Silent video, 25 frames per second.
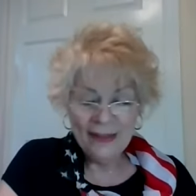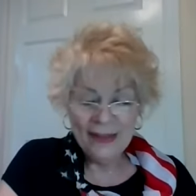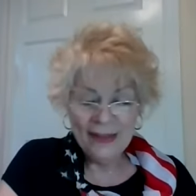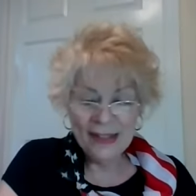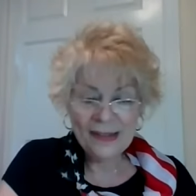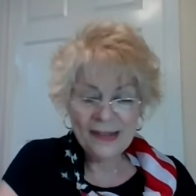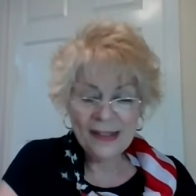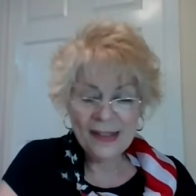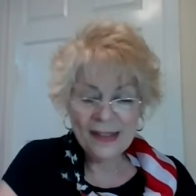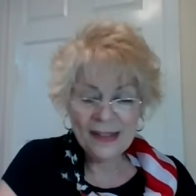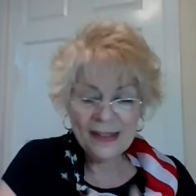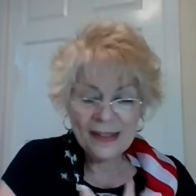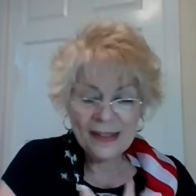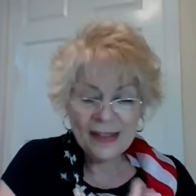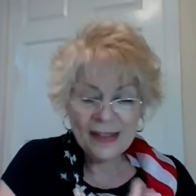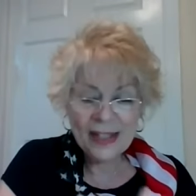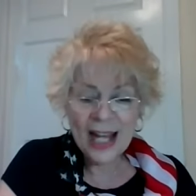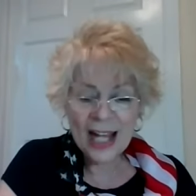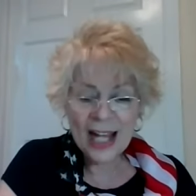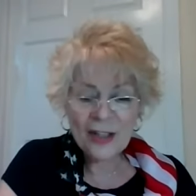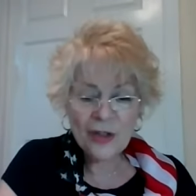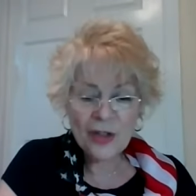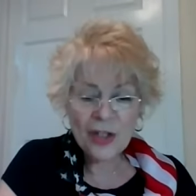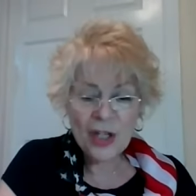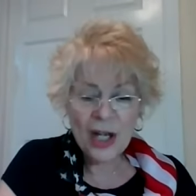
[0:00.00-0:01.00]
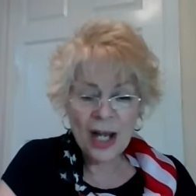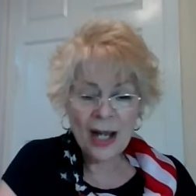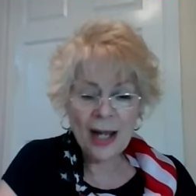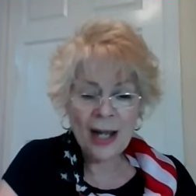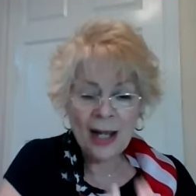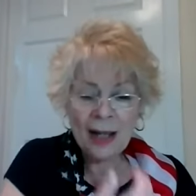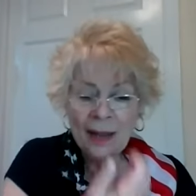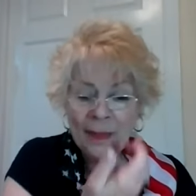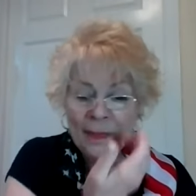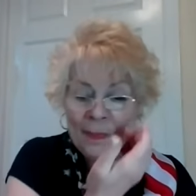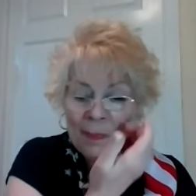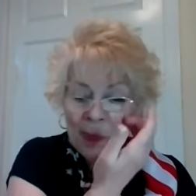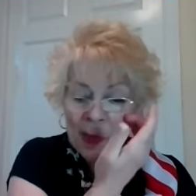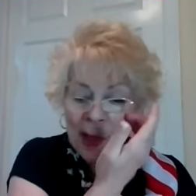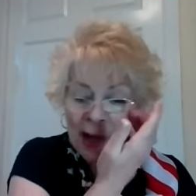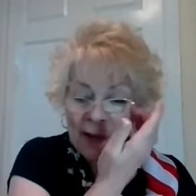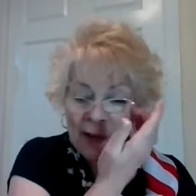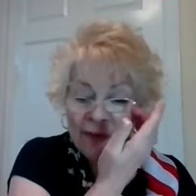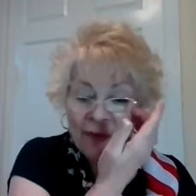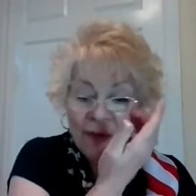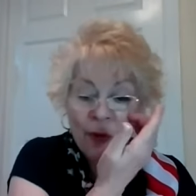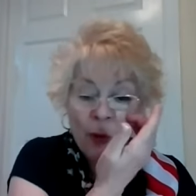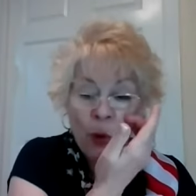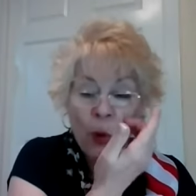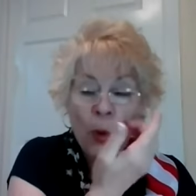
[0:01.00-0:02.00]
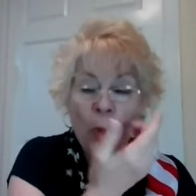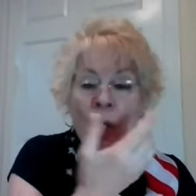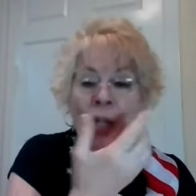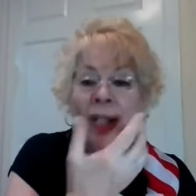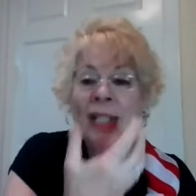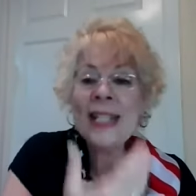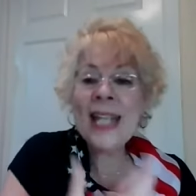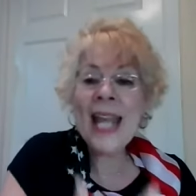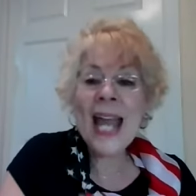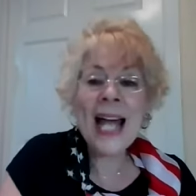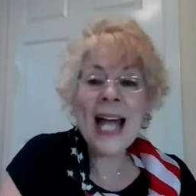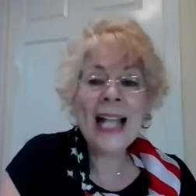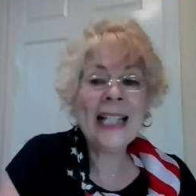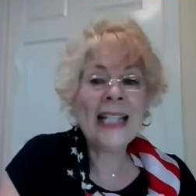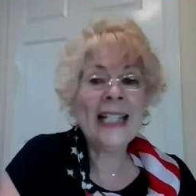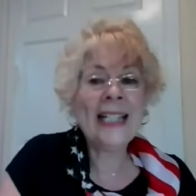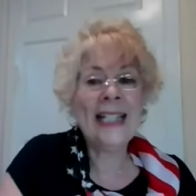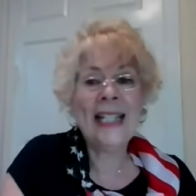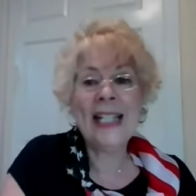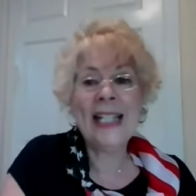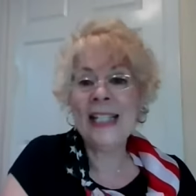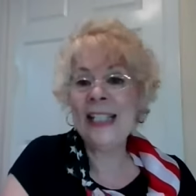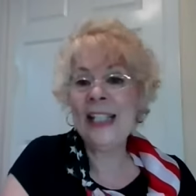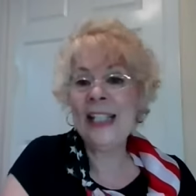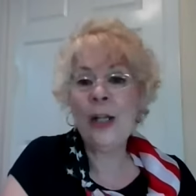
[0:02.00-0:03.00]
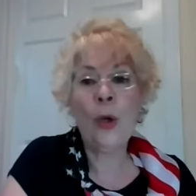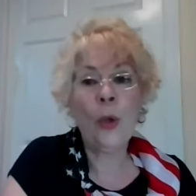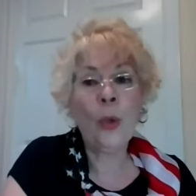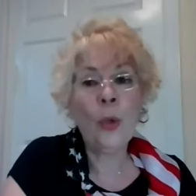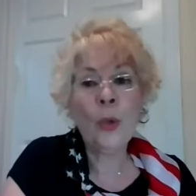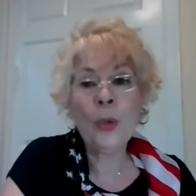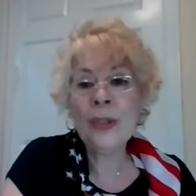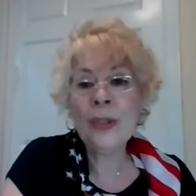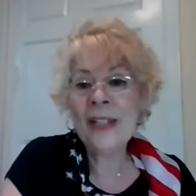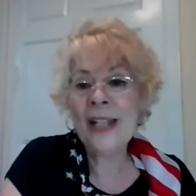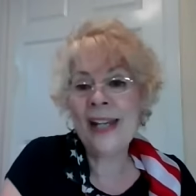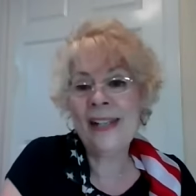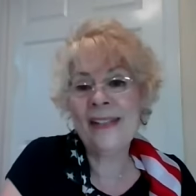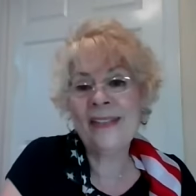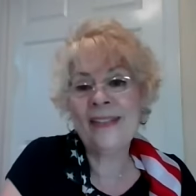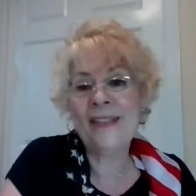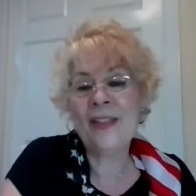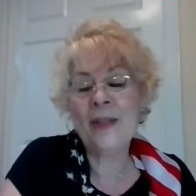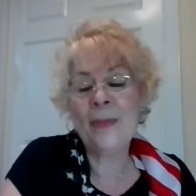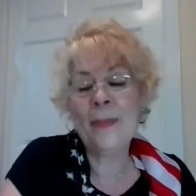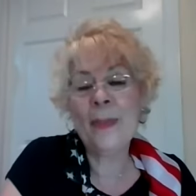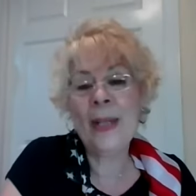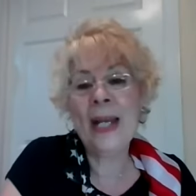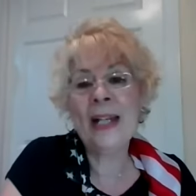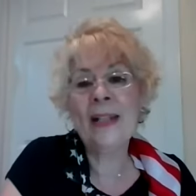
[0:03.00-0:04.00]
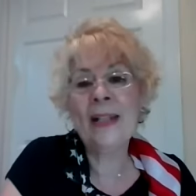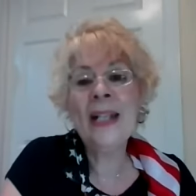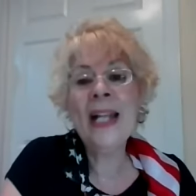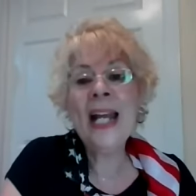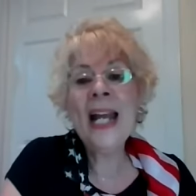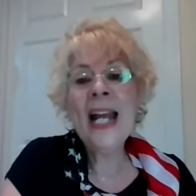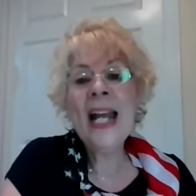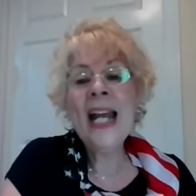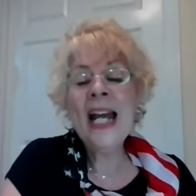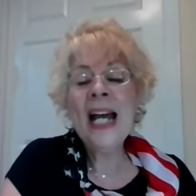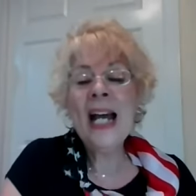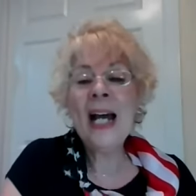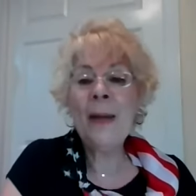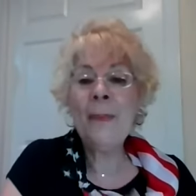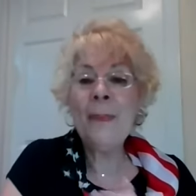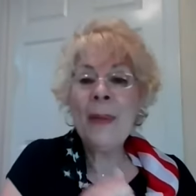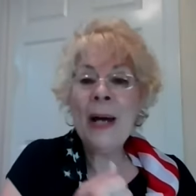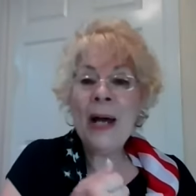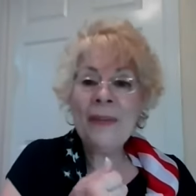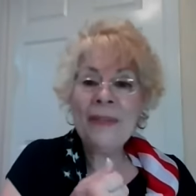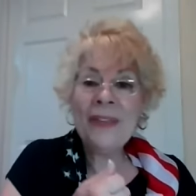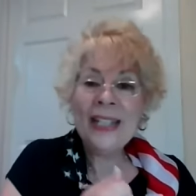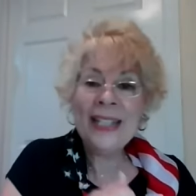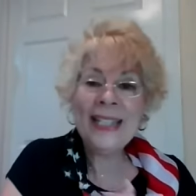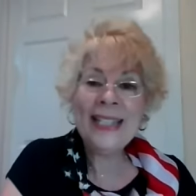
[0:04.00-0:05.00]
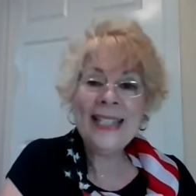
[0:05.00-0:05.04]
This is such a, a foretelling in the Old Testament about